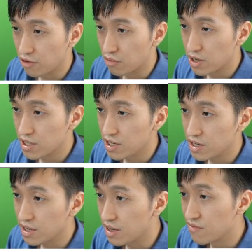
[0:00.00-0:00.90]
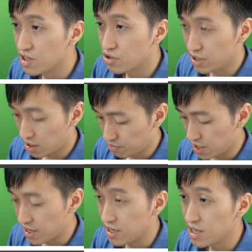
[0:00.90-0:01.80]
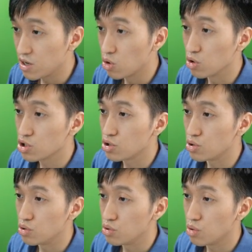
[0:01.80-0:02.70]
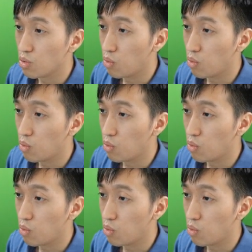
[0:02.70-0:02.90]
already inventory update equals to